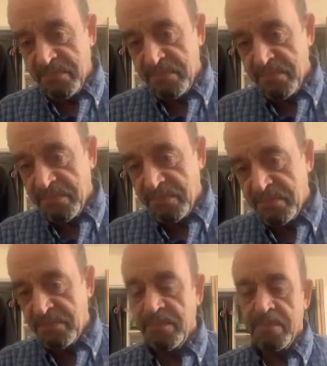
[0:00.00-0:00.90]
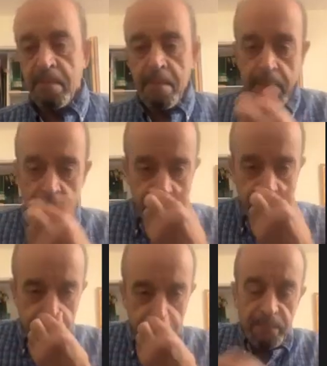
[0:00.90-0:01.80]

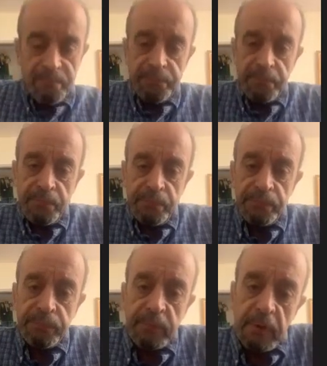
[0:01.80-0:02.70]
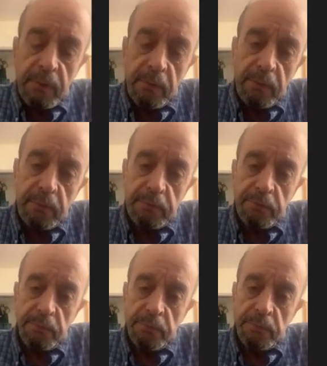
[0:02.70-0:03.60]

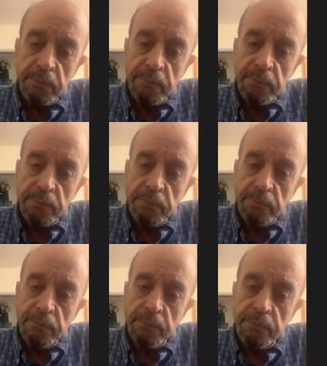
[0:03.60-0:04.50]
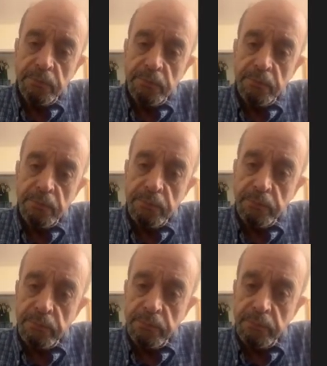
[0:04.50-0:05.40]

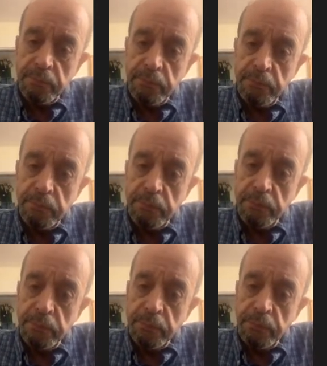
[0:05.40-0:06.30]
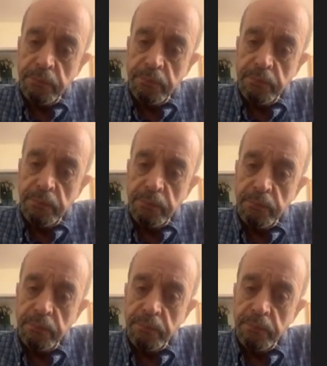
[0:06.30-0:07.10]
(silent)